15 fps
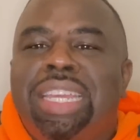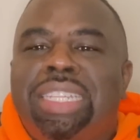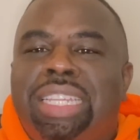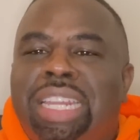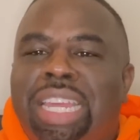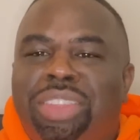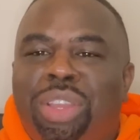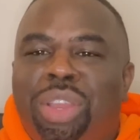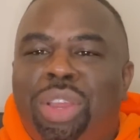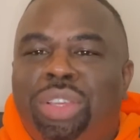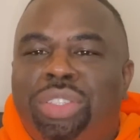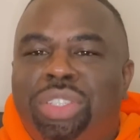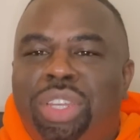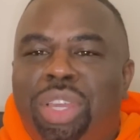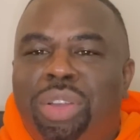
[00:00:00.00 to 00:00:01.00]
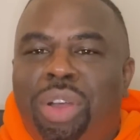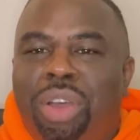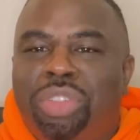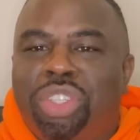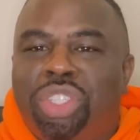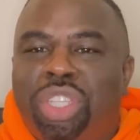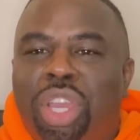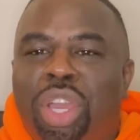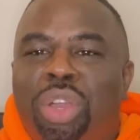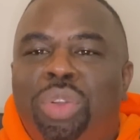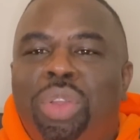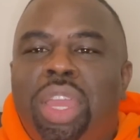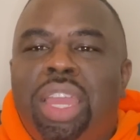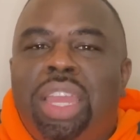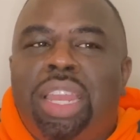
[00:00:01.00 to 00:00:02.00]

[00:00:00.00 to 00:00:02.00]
to let the girls know on the show,